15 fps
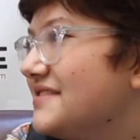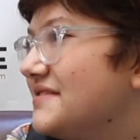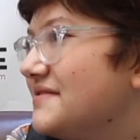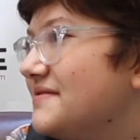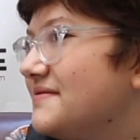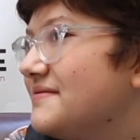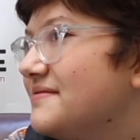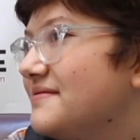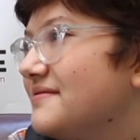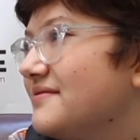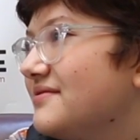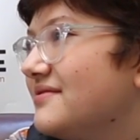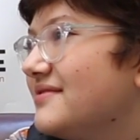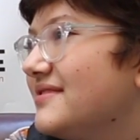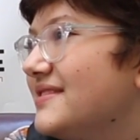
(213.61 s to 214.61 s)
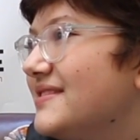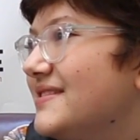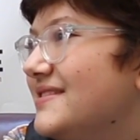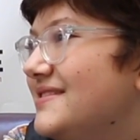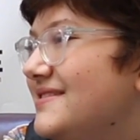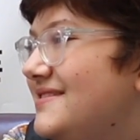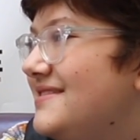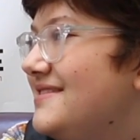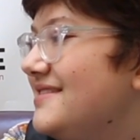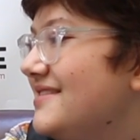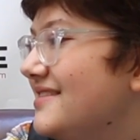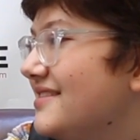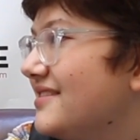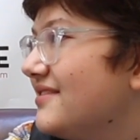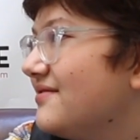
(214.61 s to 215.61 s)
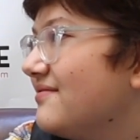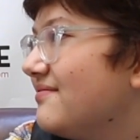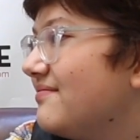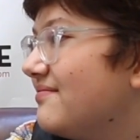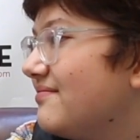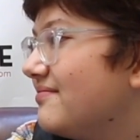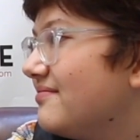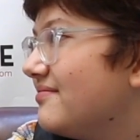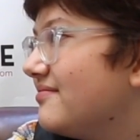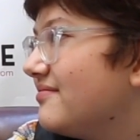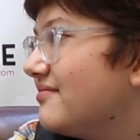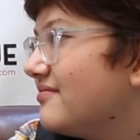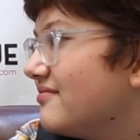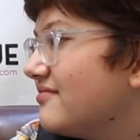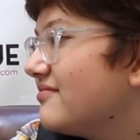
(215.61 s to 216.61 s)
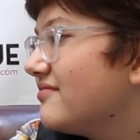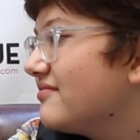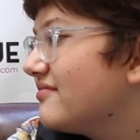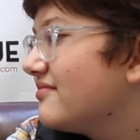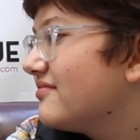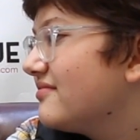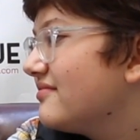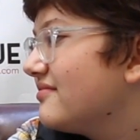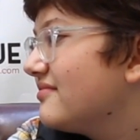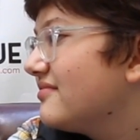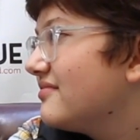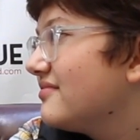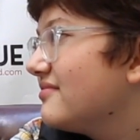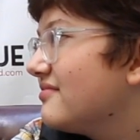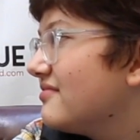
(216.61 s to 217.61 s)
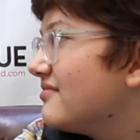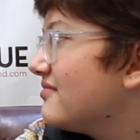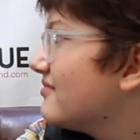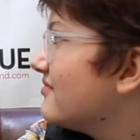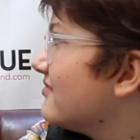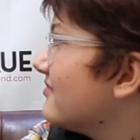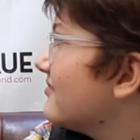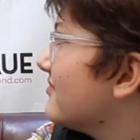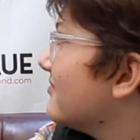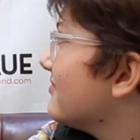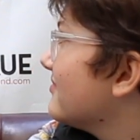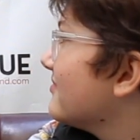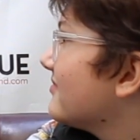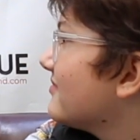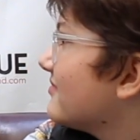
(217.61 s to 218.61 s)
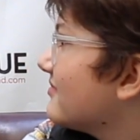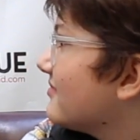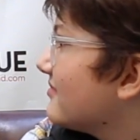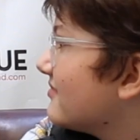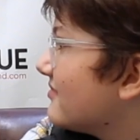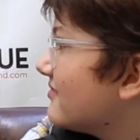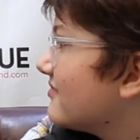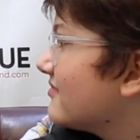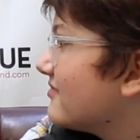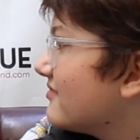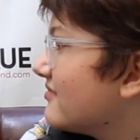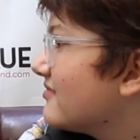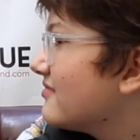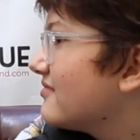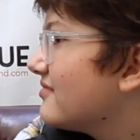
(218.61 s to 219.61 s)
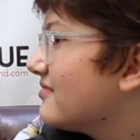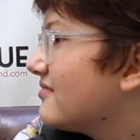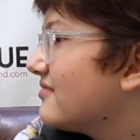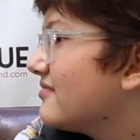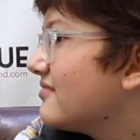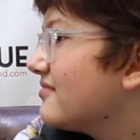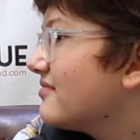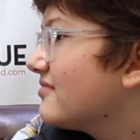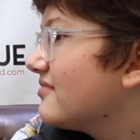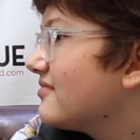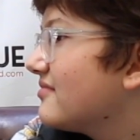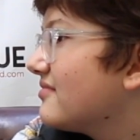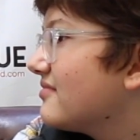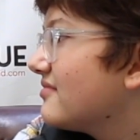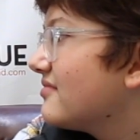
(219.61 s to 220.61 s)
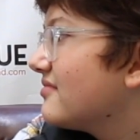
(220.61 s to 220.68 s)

The person shown says nothing.